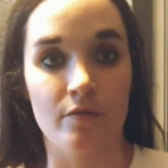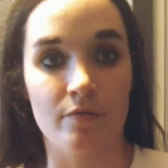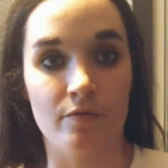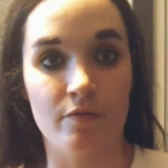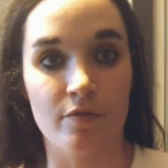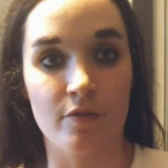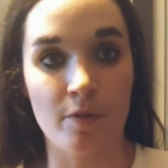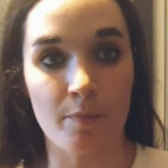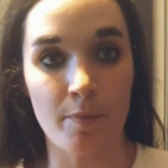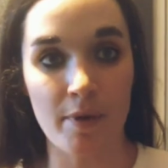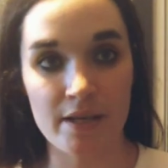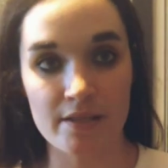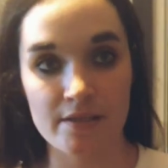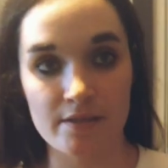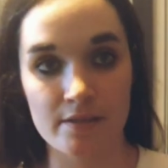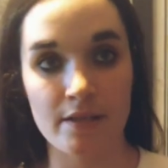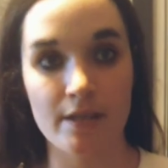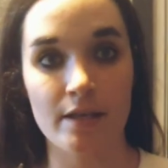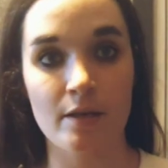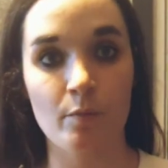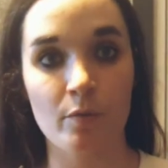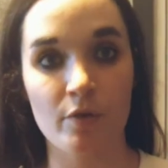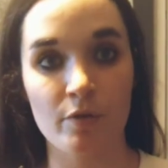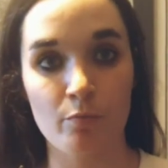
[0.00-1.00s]
The best
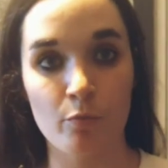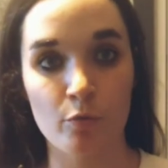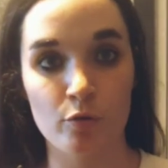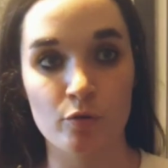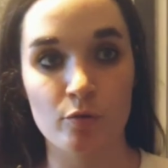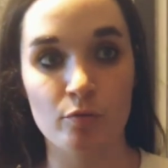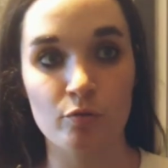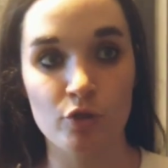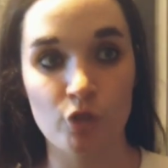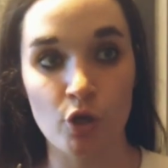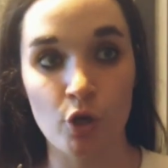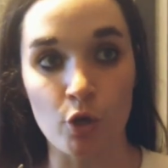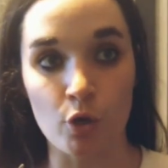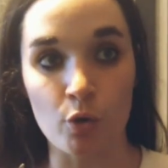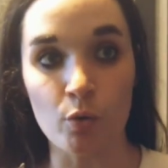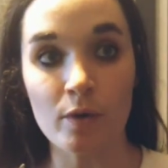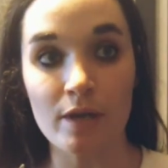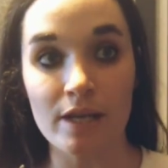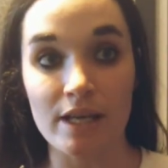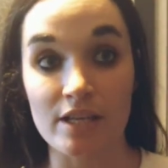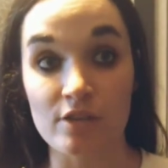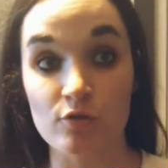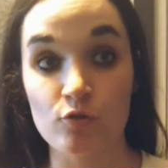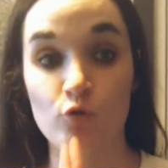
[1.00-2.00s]
thing with module 2
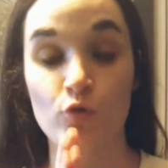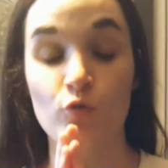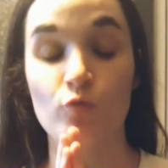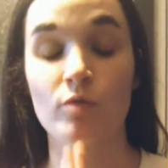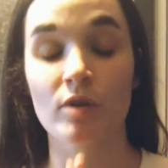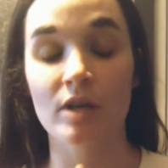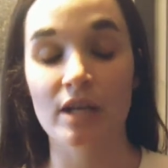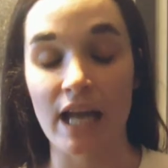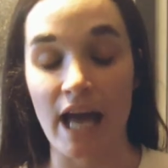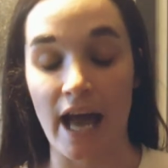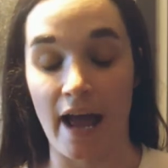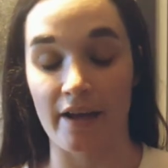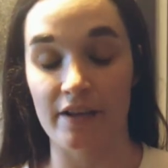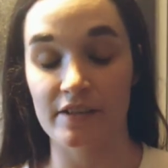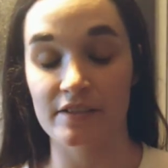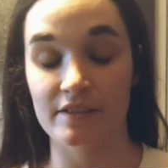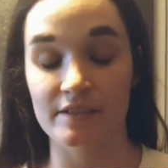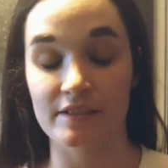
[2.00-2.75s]
is to relax.